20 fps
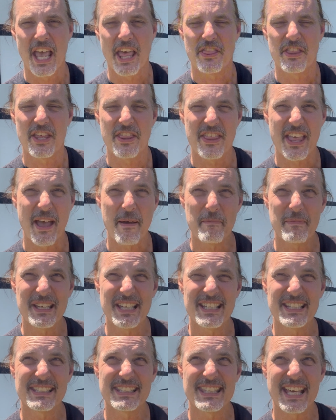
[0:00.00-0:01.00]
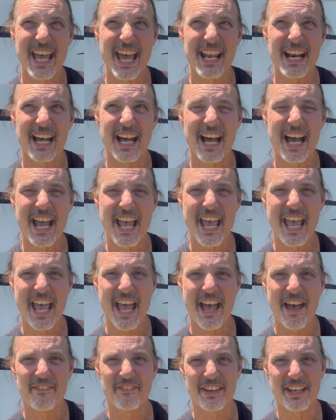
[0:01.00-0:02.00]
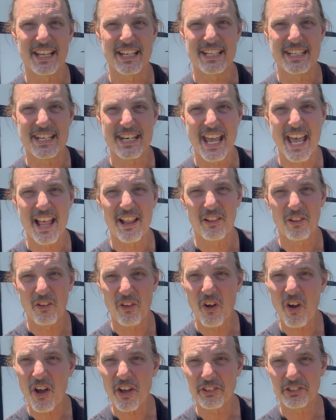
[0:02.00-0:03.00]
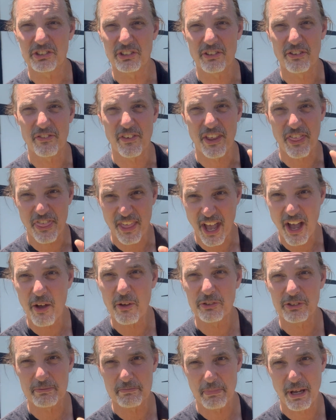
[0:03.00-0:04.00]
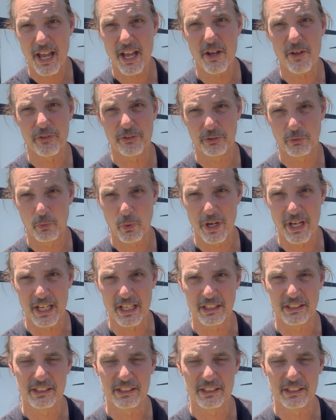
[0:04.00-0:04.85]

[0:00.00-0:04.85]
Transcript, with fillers: then that means that I have a net loss of a thousand pounds of weight.